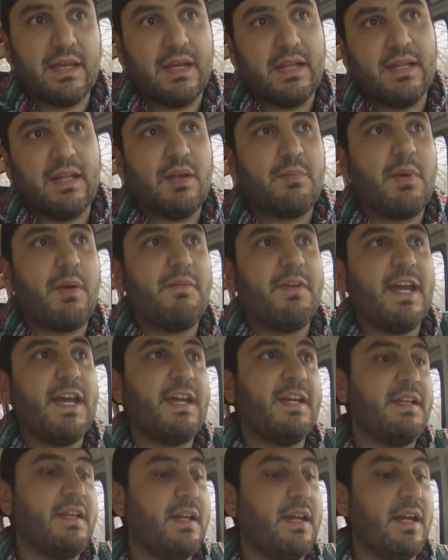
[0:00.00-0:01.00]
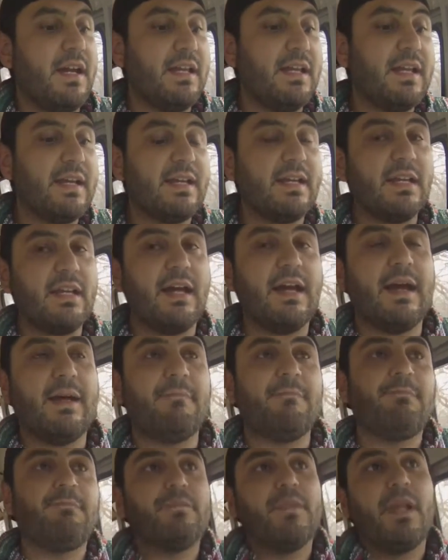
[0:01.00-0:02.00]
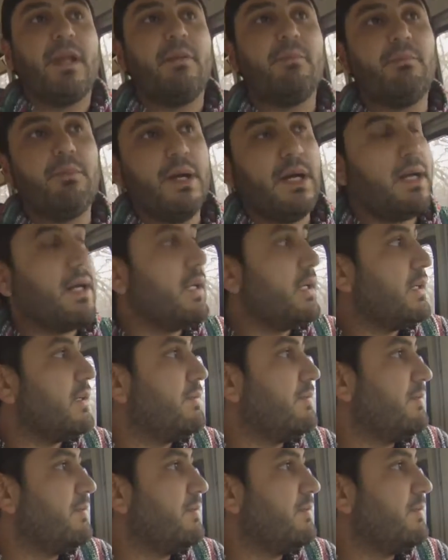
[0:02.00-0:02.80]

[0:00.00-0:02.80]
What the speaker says: I like my van, I like it a lot, but